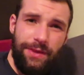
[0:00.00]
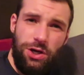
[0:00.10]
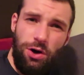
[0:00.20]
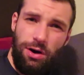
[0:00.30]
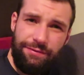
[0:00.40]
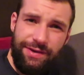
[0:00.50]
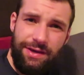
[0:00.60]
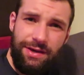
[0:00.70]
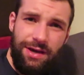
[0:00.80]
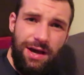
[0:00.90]

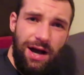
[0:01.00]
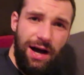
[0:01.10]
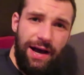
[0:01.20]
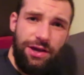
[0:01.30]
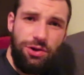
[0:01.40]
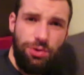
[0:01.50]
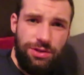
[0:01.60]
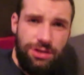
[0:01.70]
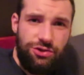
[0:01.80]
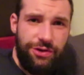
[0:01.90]
coffee. I could
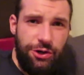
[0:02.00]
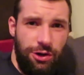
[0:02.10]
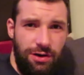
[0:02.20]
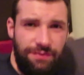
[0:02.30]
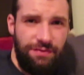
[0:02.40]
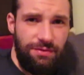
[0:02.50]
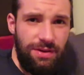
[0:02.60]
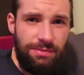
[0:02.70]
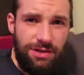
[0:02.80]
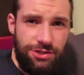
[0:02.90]
only drink coffee for
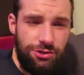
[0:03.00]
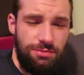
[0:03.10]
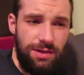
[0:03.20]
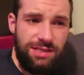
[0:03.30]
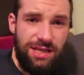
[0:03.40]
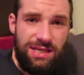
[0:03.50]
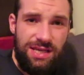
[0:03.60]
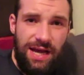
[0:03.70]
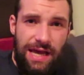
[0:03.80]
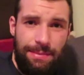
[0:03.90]
maybe 2 months at a
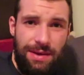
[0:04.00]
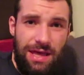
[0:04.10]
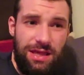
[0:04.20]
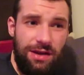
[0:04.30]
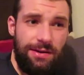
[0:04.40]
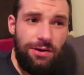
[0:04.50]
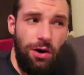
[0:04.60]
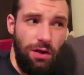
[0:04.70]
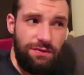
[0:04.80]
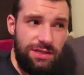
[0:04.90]
time, and then
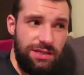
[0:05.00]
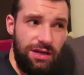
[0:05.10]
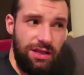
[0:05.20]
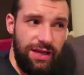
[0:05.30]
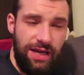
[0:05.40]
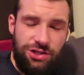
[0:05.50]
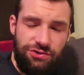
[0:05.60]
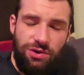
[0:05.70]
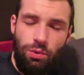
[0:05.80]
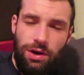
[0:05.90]
all of a sudden, like, I'd
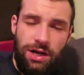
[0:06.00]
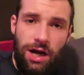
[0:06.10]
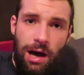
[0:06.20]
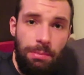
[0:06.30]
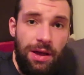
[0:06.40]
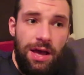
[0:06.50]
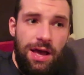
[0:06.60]
drink 1 cup,